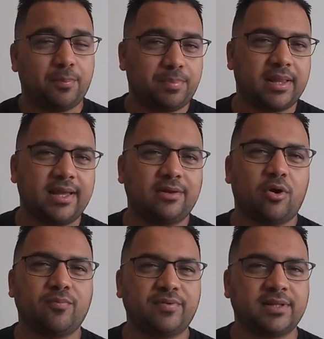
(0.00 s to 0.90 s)
play in
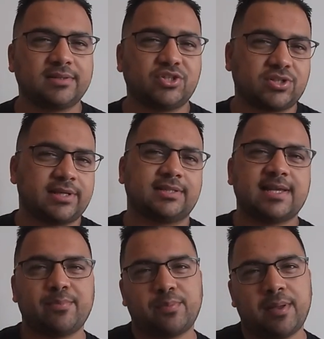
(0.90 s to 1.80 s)
home field just like the
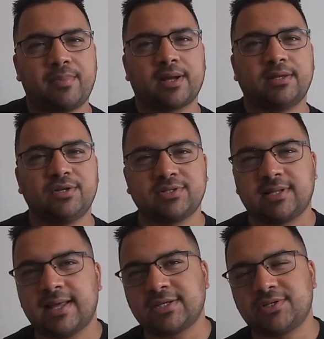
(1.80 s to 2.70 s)
Tampa Bay Buccaneers
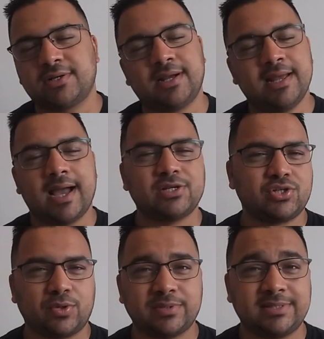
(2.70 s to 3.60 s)
did last year, I
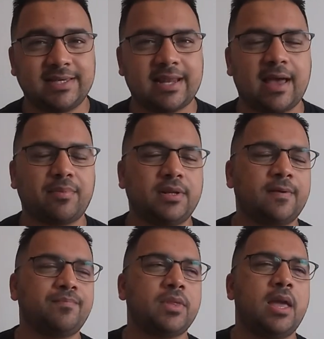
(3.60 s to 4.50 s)
just don't see it
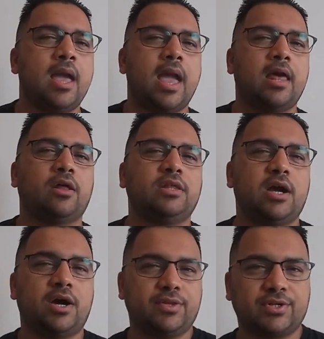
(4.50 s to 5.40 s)
happening. And on the
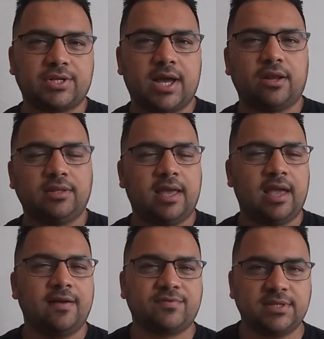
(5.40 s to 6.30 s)
other side, on the
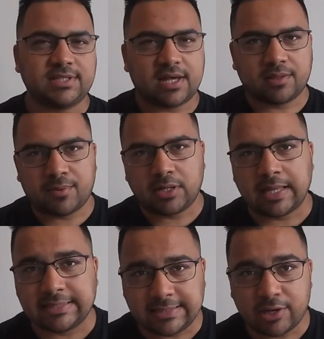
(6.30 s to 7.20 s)
AFC side of the ball,
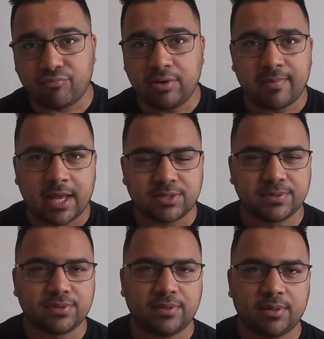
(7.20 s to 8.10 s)
I see a rematch
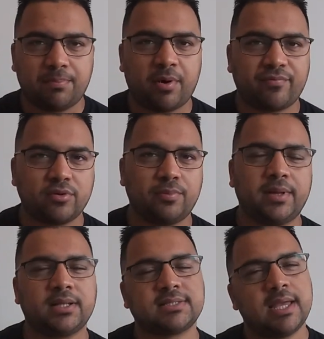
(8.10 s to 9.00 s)
between the Buffalo
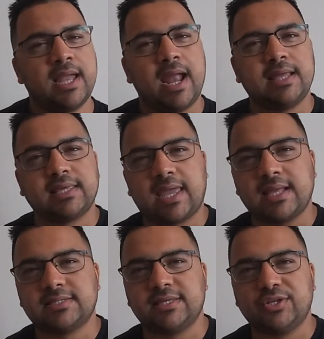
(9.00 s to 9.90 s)
Bills and the
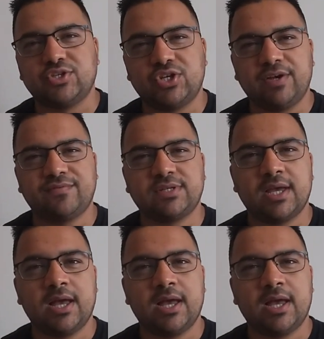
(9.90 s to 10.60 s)
Kansas City Chiefs.